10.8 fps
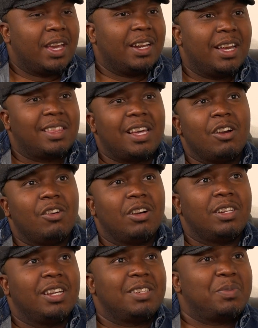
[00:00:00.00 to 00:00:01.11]
And I thank
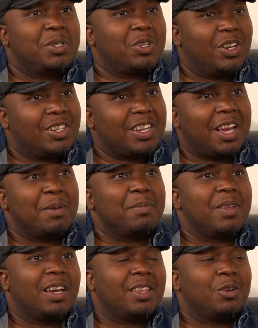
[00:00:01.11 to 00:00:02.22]
God that particular time
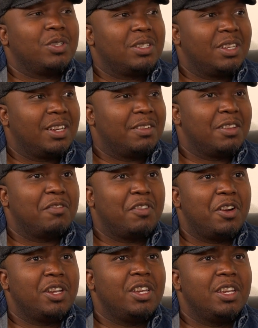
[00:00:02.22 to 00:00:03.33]
there was a
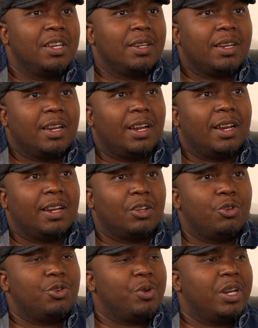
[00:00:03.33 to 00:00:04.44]
very
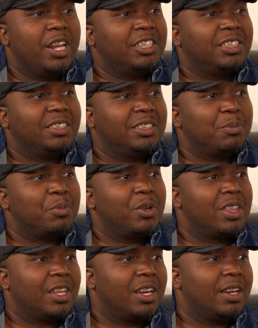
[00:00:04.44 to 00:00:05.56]
good relationship
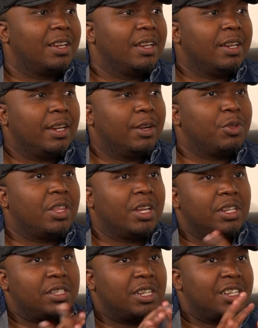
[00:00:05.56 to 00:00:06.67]
with
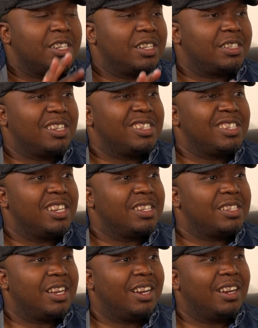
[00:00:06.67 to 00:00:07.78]

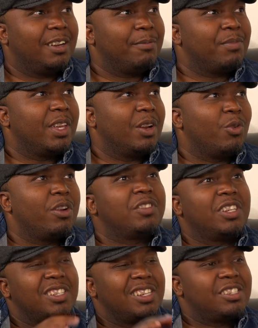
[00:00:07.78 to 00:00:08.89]
Tanzania's one of
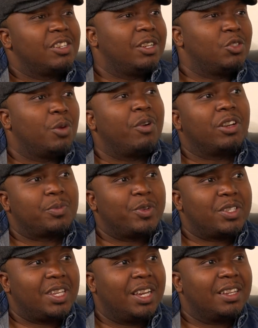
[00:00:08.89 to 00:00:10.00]
Tanzania's top gospel
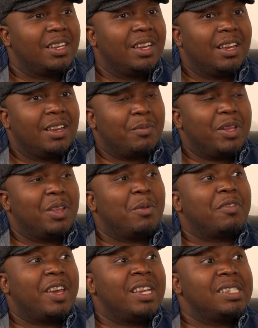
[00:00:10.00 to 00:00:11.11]
singers, mm-hmm. by the name
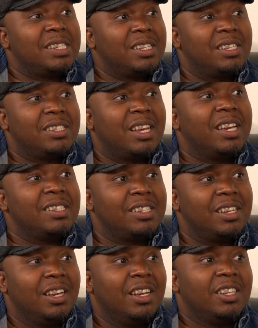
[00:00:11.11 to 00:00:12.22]
of Ensi, Sister
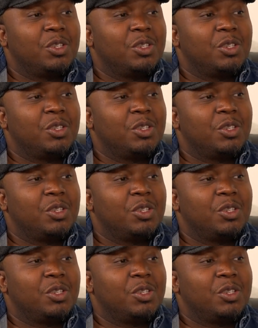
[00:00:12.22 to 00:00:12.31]
Ensi. Mm-hmm.